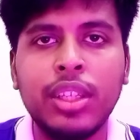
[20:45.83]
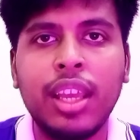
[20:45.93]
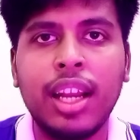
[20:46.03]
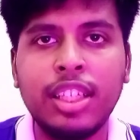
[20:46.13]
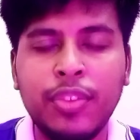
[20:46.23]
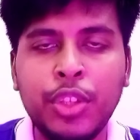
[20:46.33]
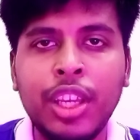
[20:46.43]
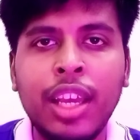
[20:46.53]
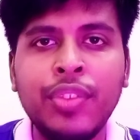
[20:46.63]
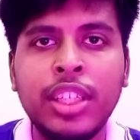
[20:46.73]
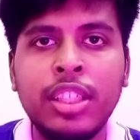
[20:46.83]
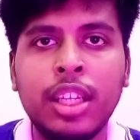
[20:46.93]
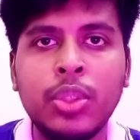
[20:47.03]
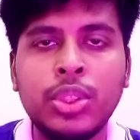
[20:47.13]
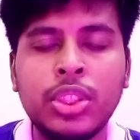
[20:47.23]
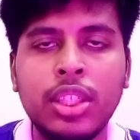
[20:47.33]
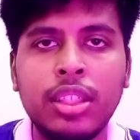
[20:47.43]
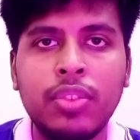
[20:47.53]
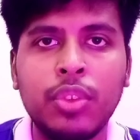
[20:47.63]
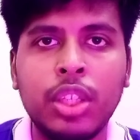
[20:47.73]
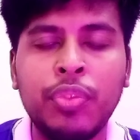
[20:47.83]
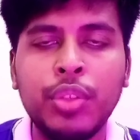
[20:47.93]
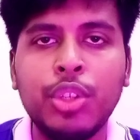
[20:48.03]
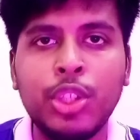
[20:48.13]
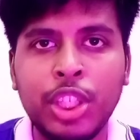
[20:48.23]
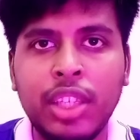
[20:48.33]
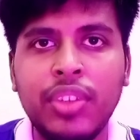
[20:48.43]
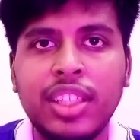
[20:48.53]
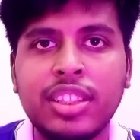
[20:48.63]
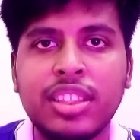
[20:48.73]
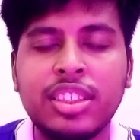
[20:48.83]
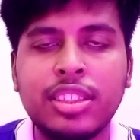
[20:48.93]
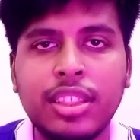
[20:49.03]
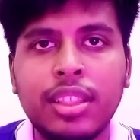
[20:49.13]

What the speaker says: and if you have any doubts or if you want to give any suggestion,